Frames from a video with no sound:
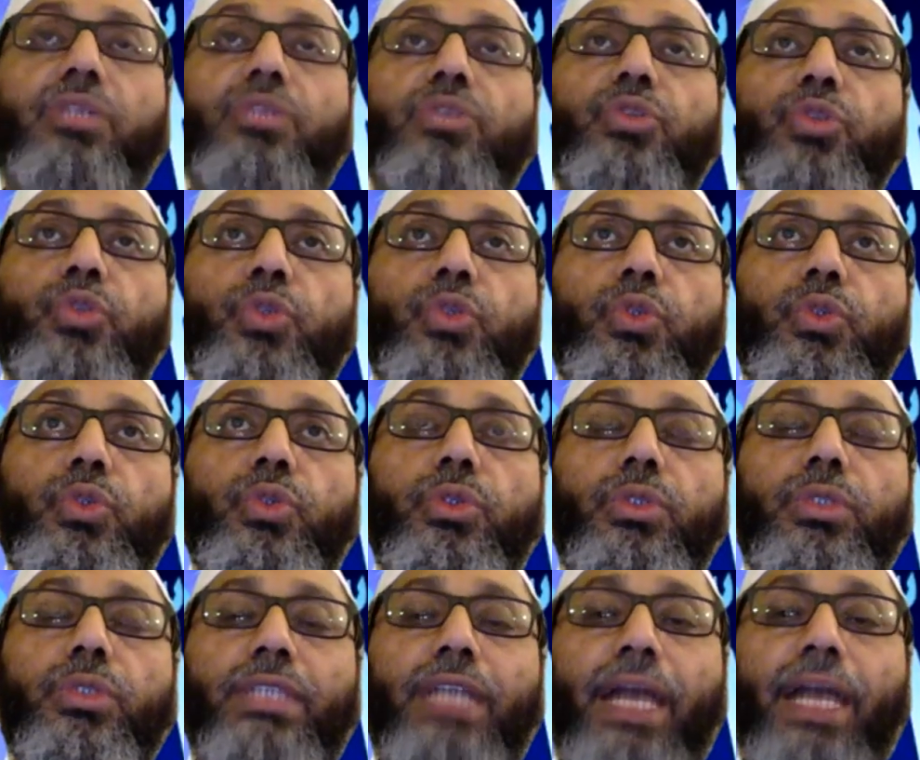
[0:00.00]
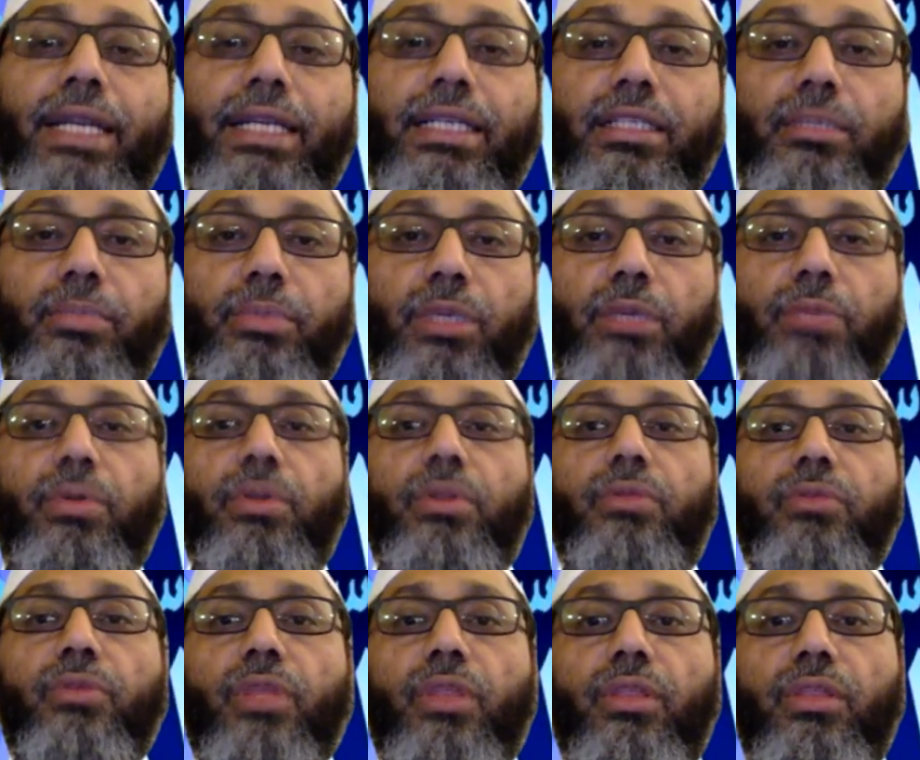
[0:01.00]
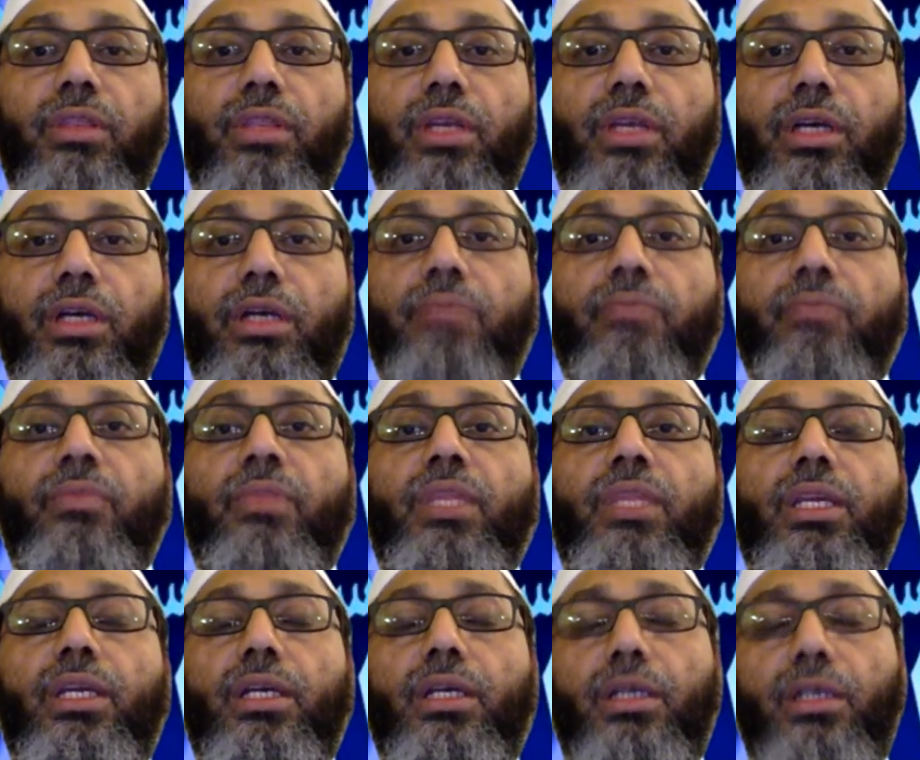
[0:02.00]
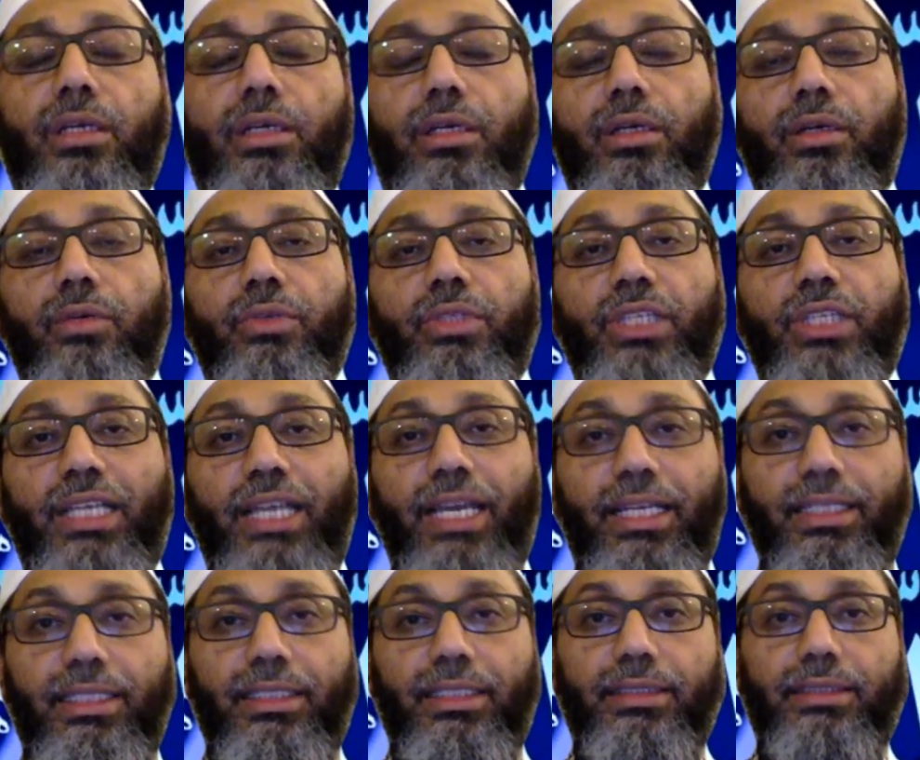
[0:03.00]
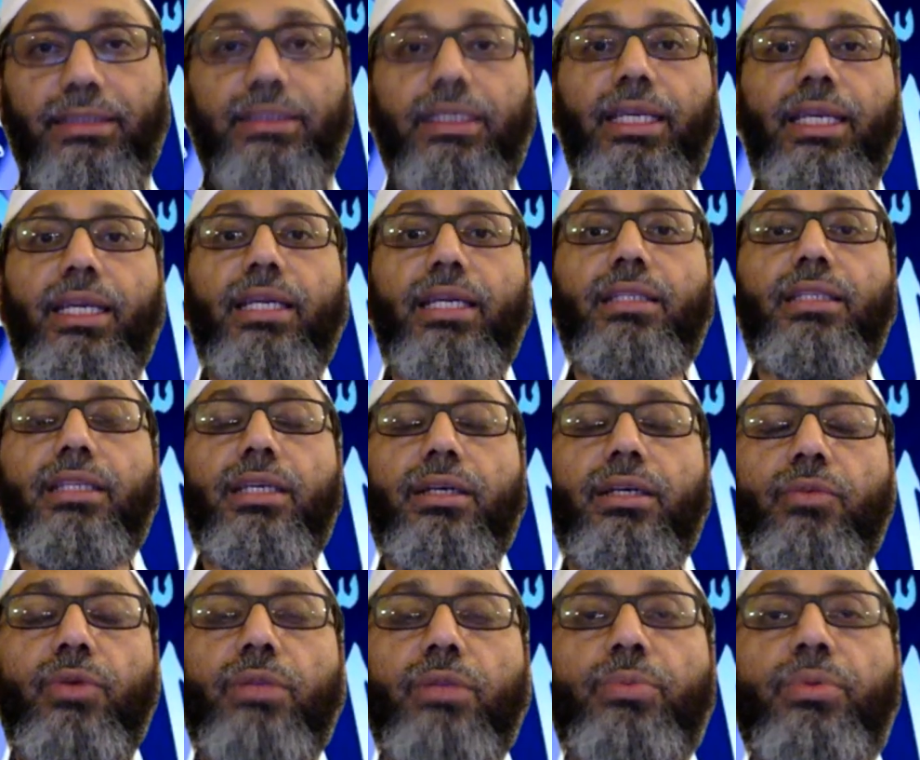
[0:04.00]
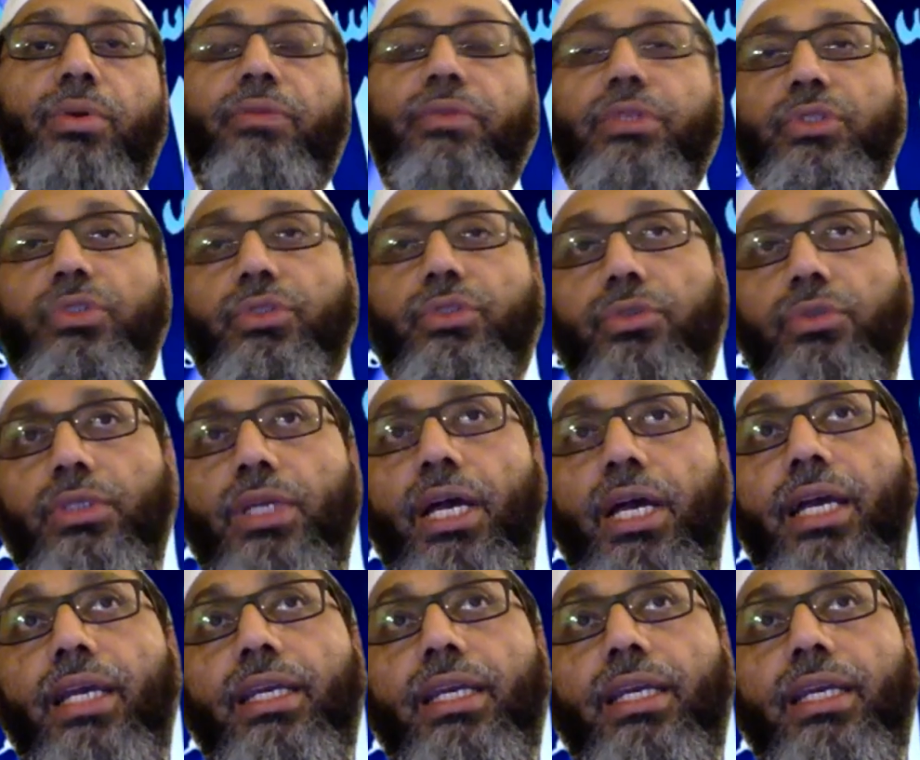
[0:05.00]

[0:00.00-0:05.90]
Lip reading: to guide the people with the guidance, and one prophet used to die,